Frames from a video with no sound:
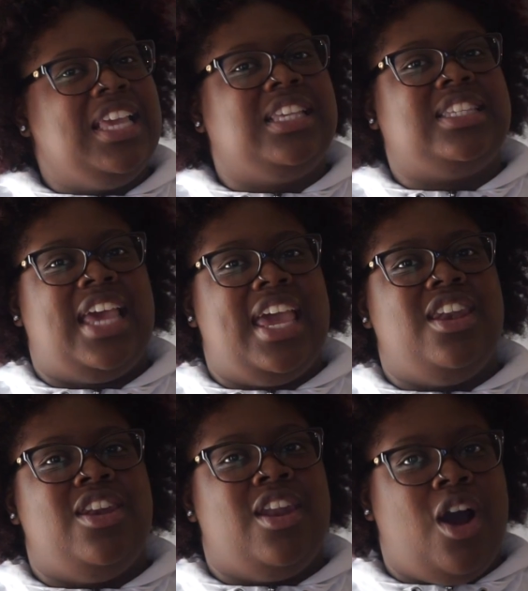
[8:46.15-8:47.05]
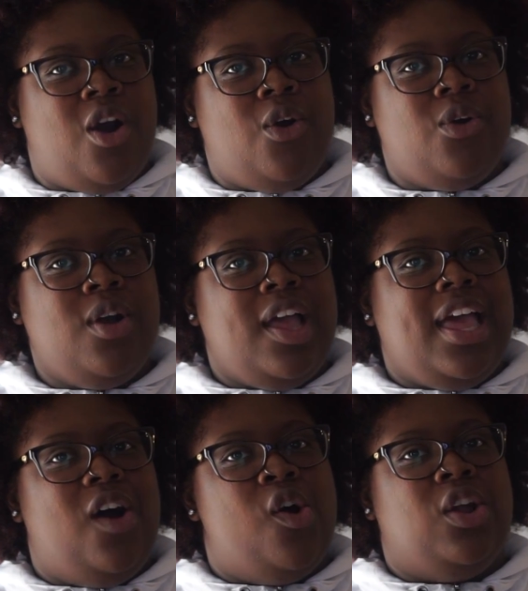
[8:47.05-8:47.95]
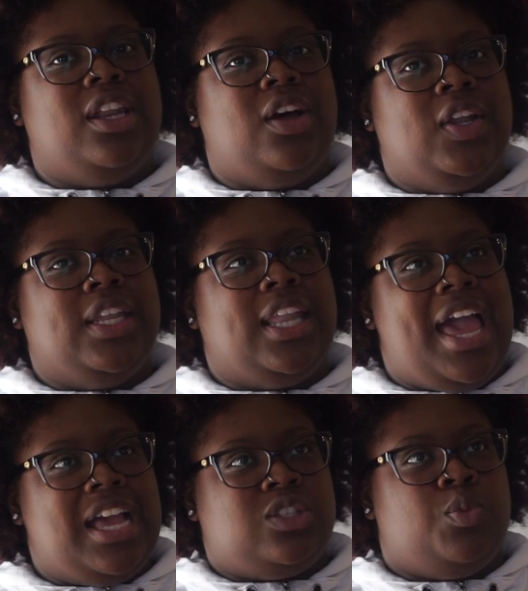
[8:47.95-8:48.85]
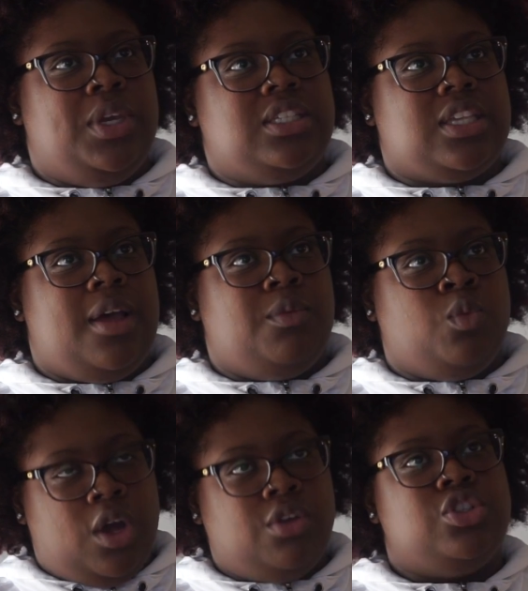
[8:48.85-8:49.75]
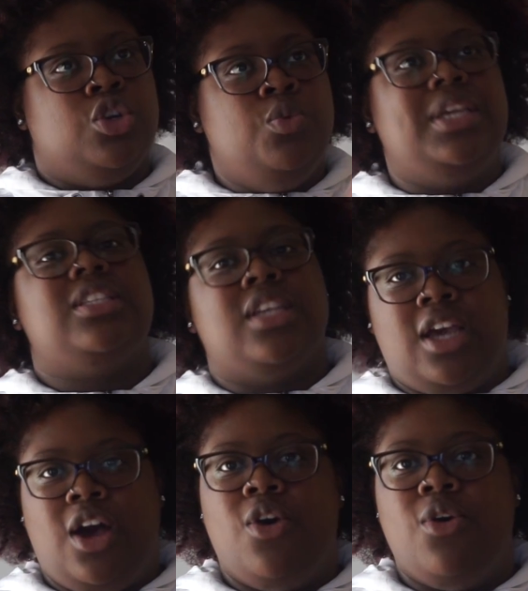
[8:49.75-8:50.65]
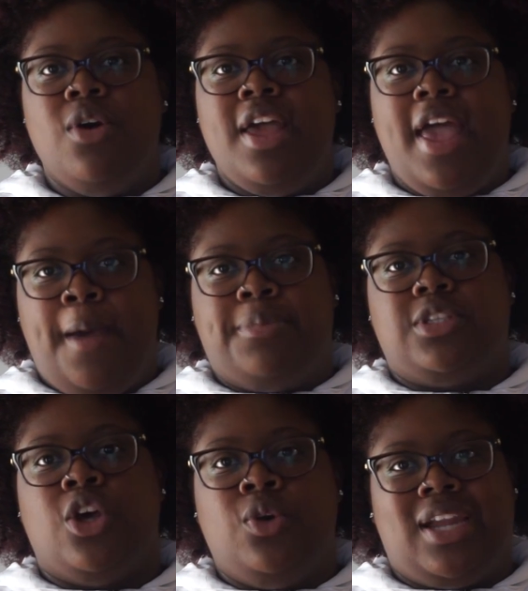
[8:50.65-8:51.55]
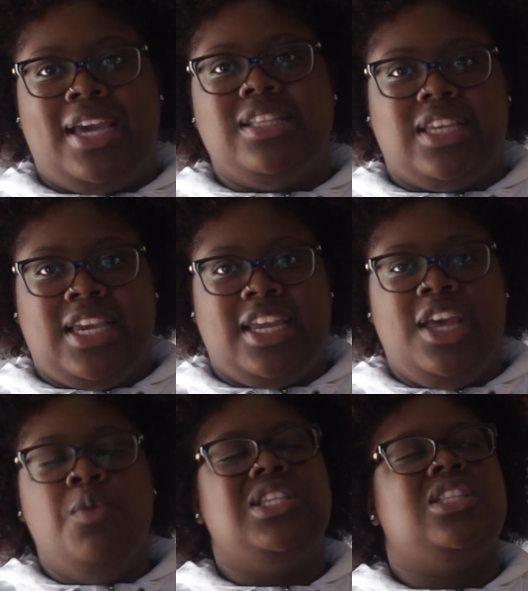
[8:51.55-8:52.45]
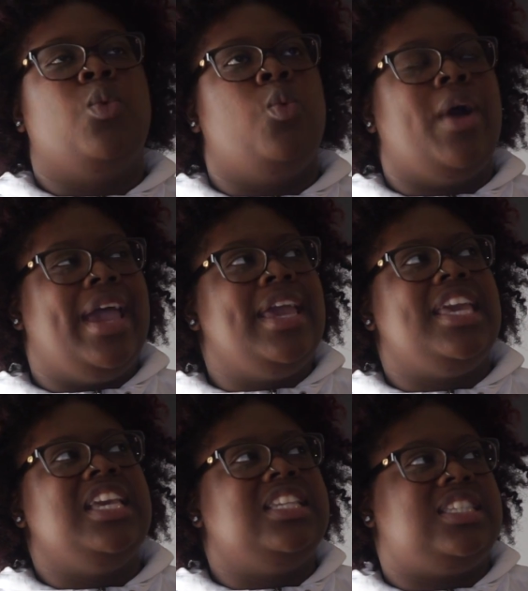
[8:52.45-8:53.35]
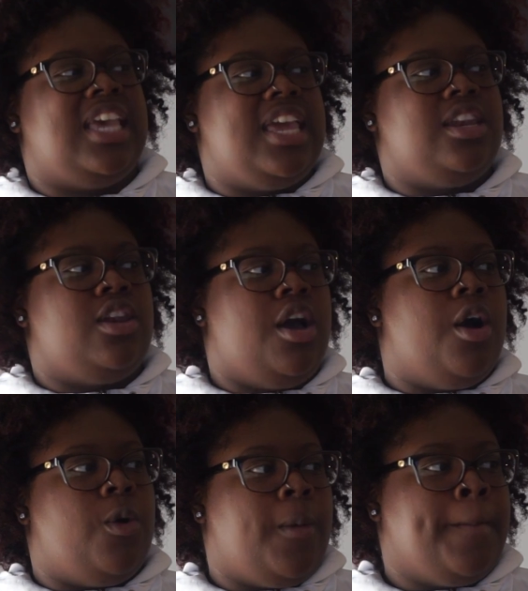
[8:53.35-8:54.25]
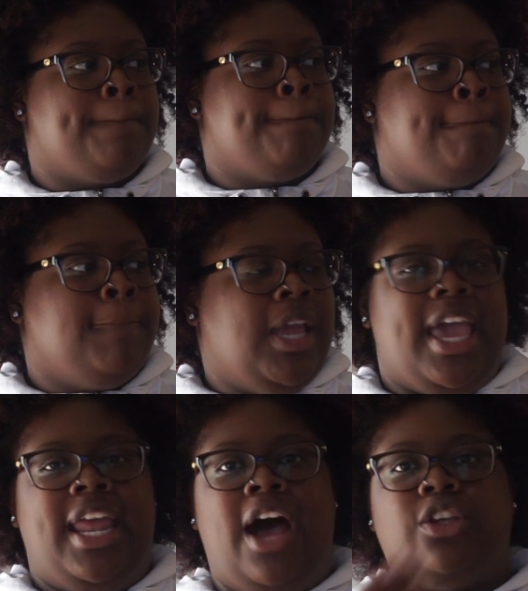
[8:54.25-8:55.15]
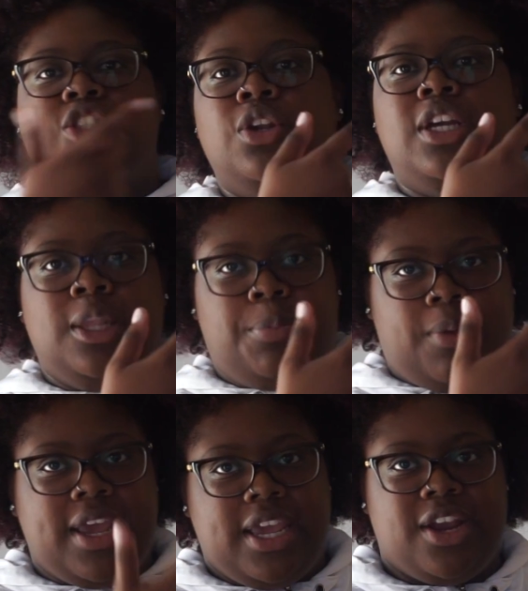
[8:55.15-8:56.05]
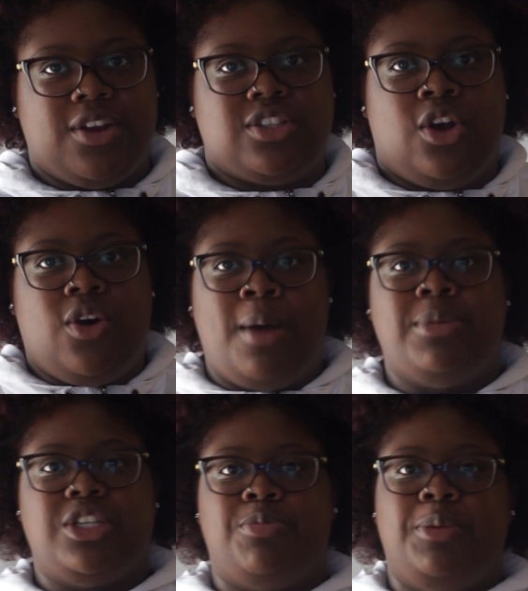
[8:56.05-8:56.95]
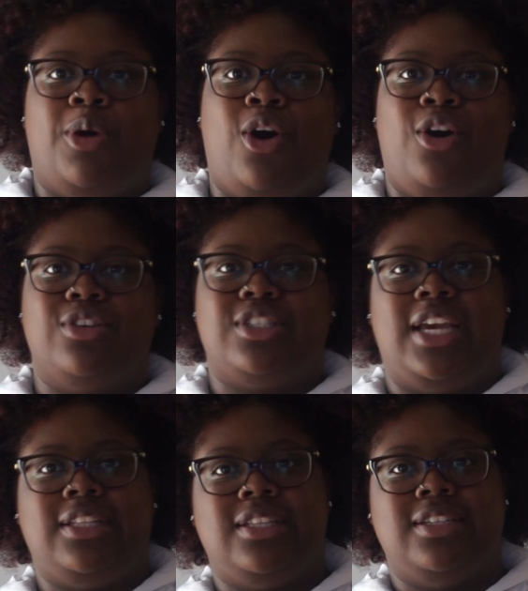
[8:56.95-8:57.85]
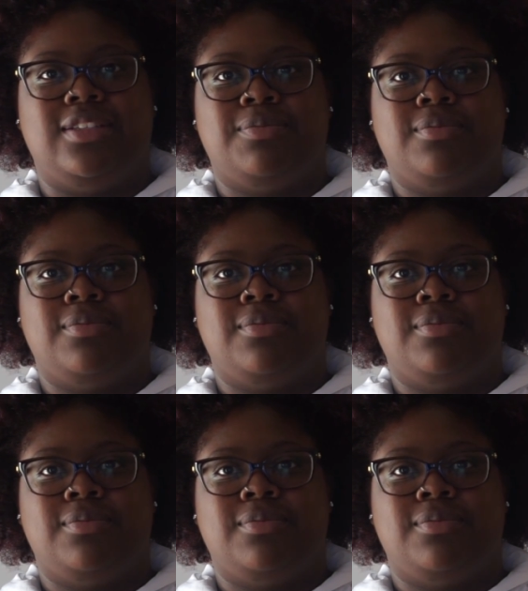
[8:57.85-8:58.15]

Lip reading: he said no on last week's, well, 2 weeks ago, episode 19. It was the way he said no. And I'll show the clip right here, so I'ma just be paused like this.